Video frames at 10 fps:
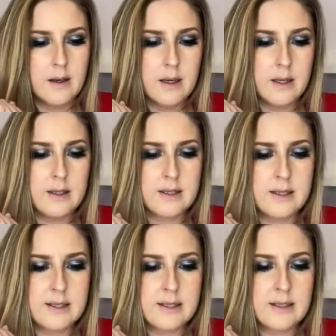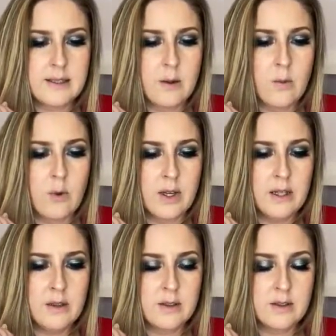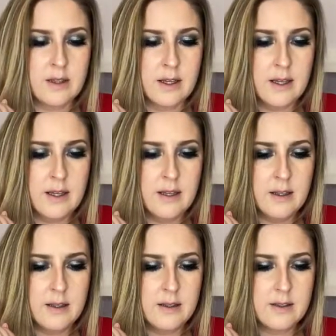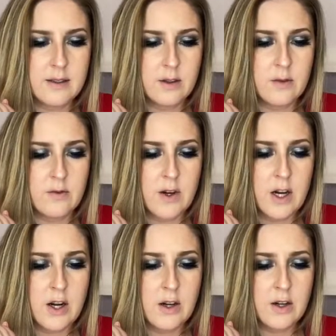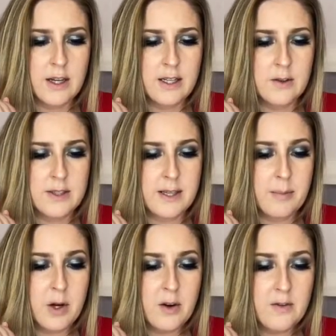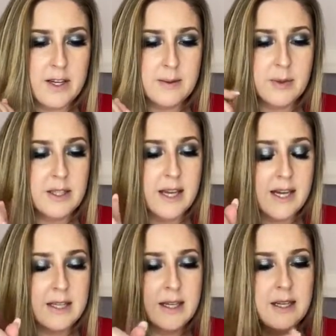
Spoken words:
And this is what it looks like so far. I know it's not perfect, but again,